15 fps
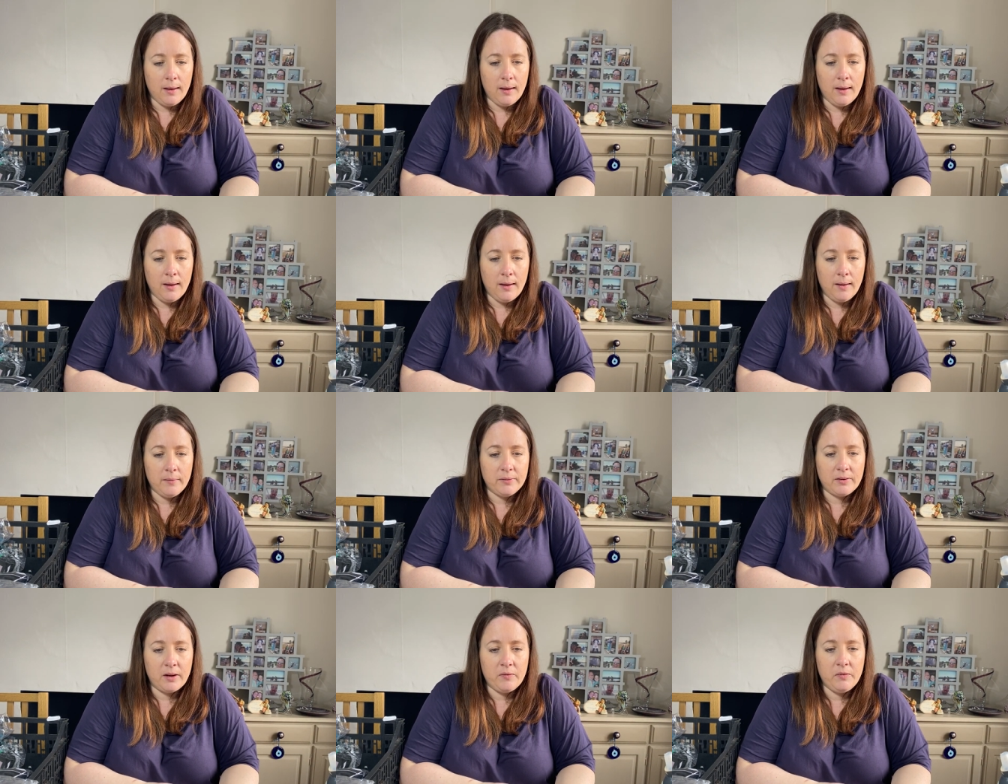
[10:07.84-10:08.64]
Uh,
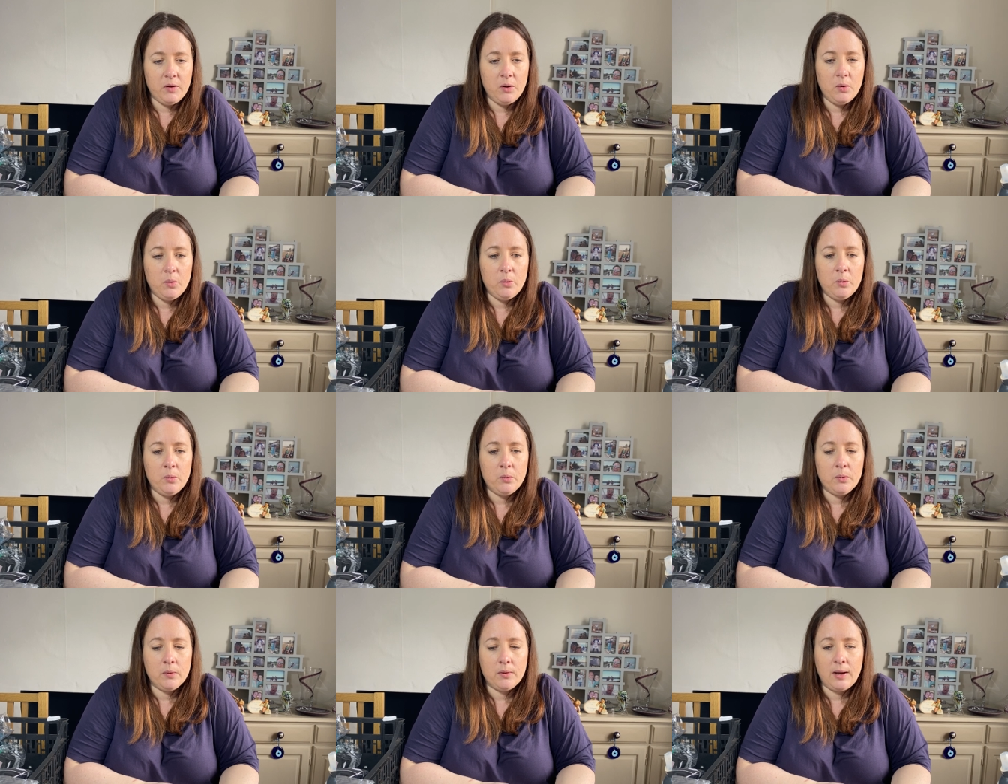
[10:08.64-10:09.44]
so if
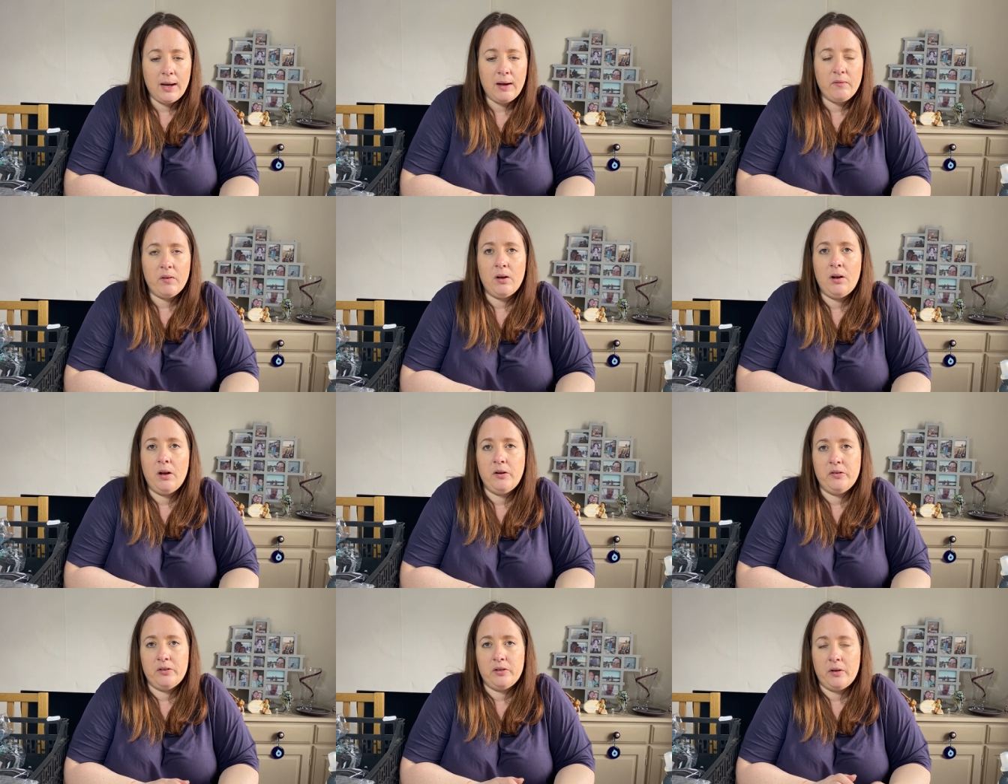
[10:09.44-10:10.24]
you have a
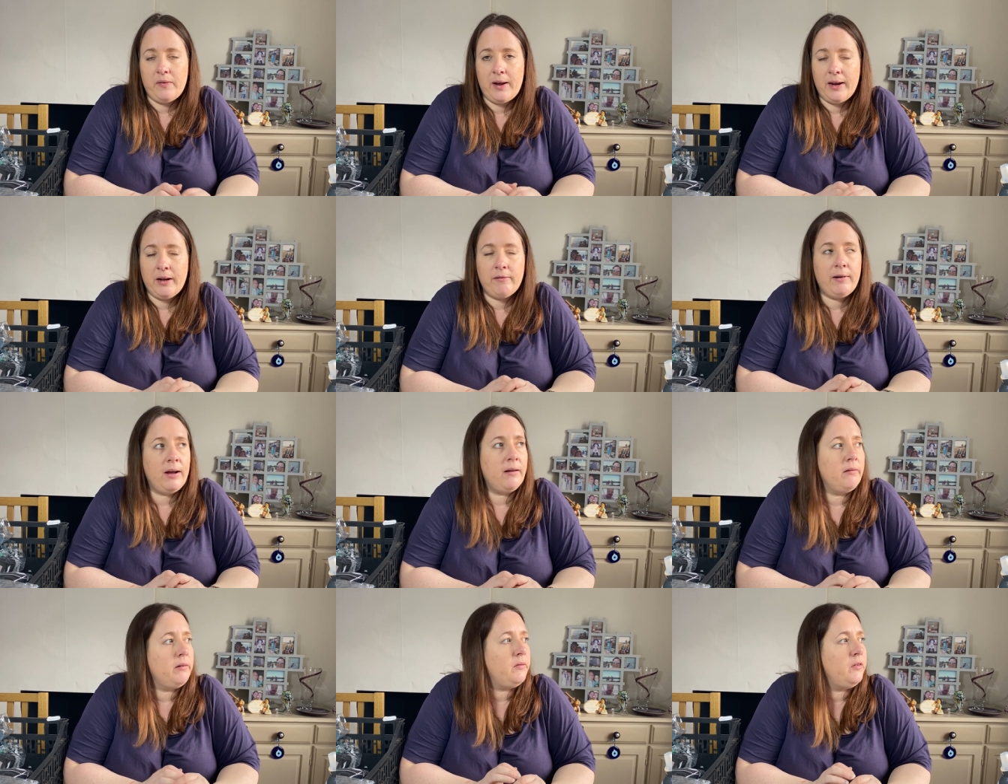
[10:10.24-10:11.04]
load of stuff hanging
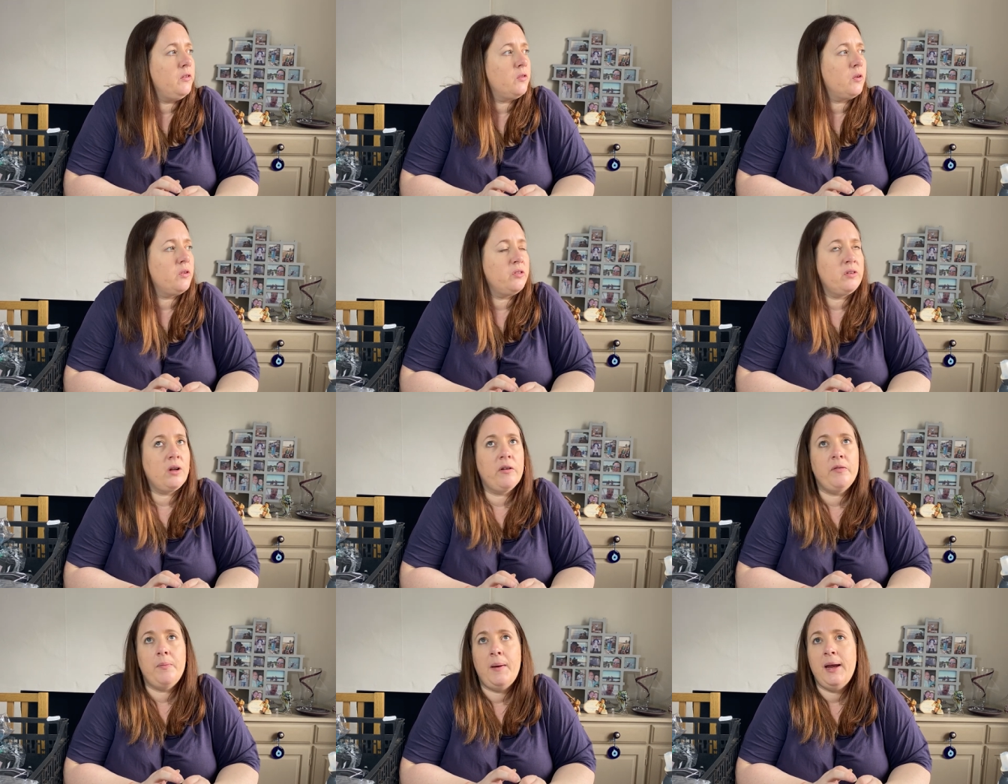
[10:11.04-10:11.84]
around, if you've got
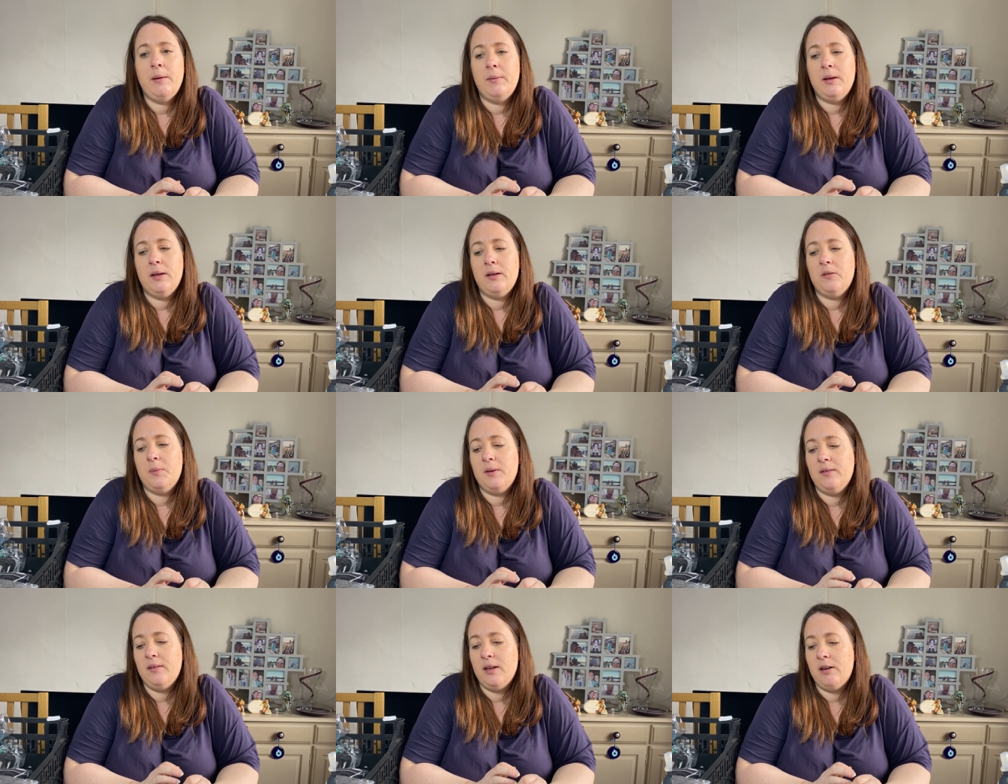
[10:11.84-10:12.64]
stuff, maybe it's
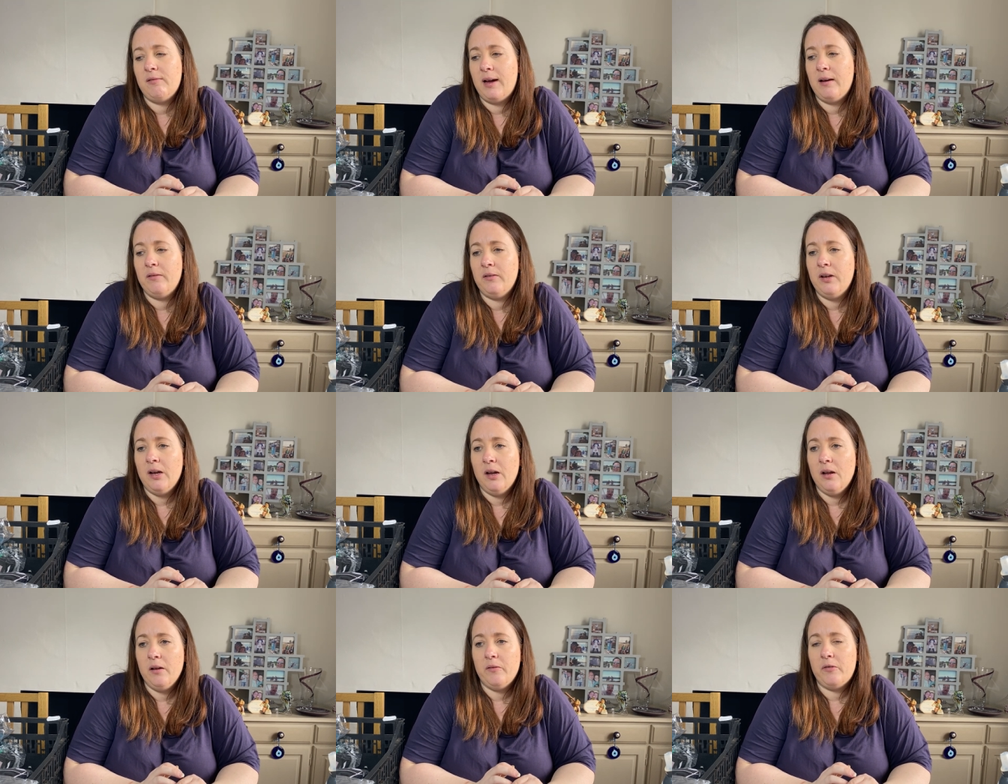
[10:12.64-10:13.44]
been sitting around
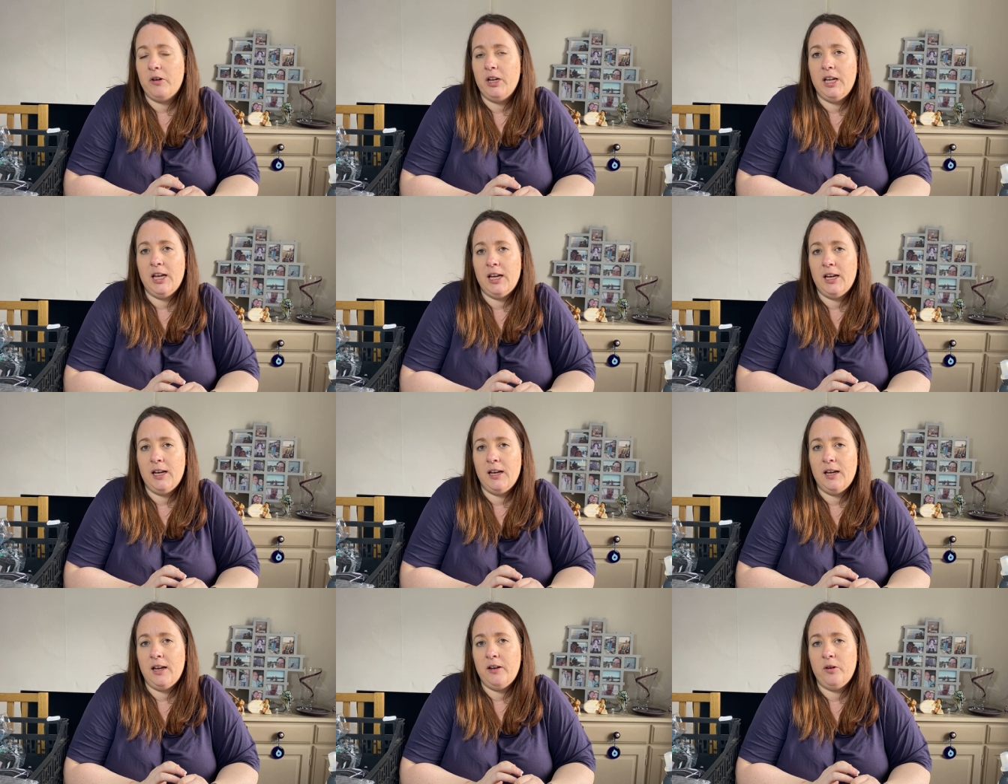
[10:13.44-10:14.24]
for a
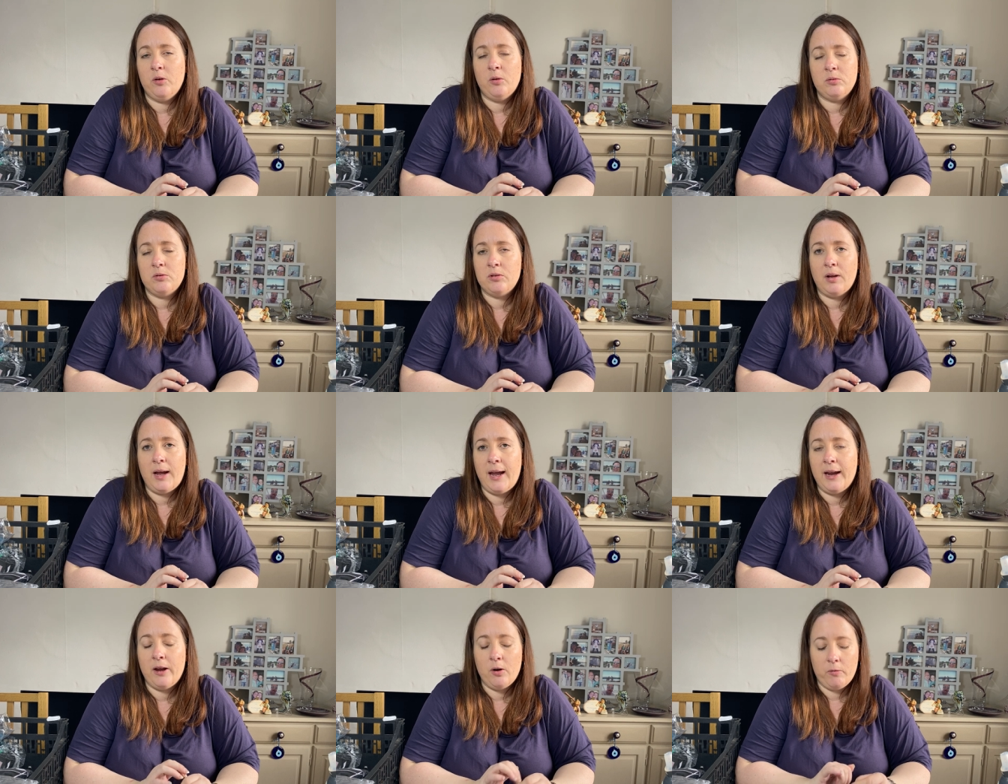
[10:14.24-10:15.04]
year and you're like
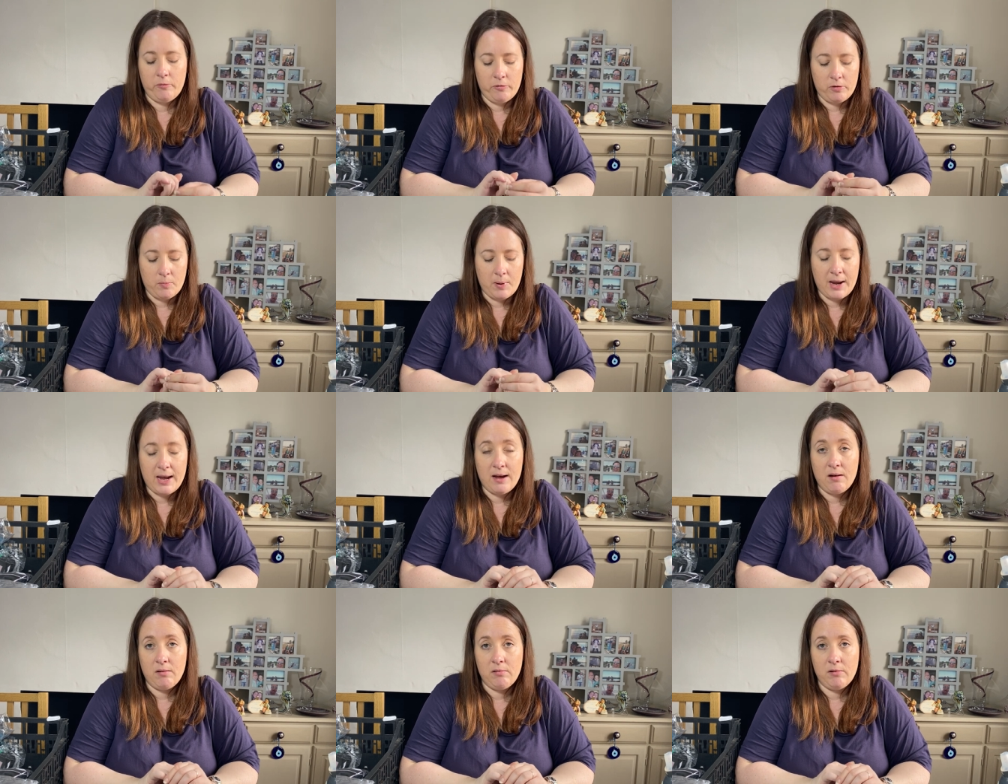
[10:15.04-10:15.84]
hanging on for a
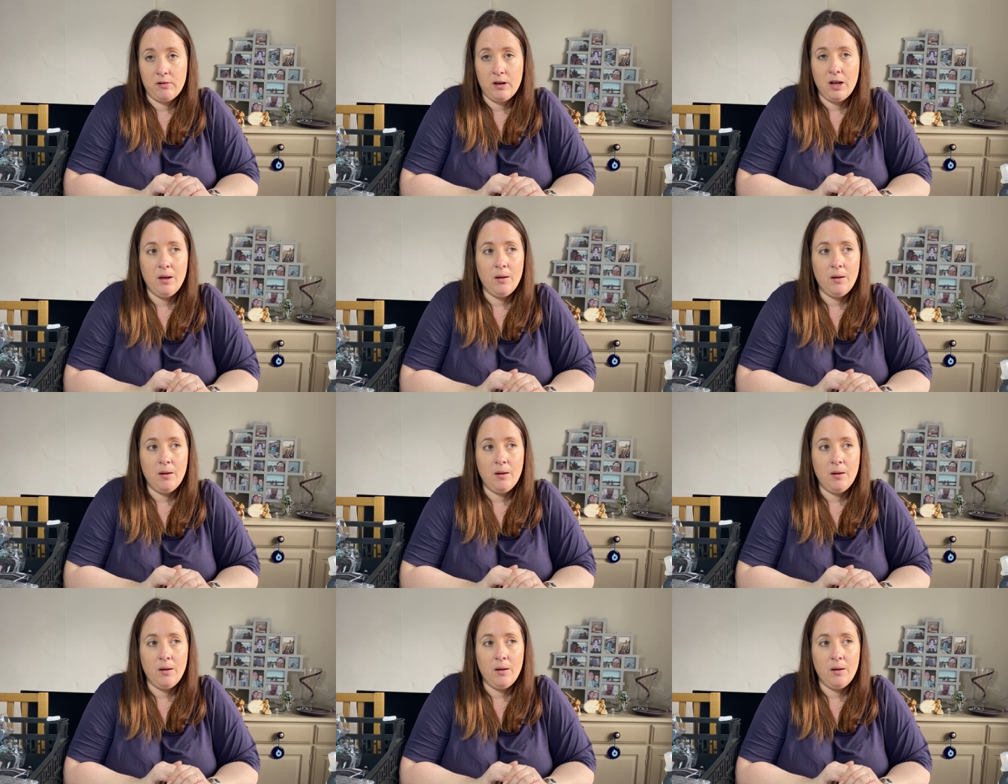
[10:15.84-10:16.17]
pound,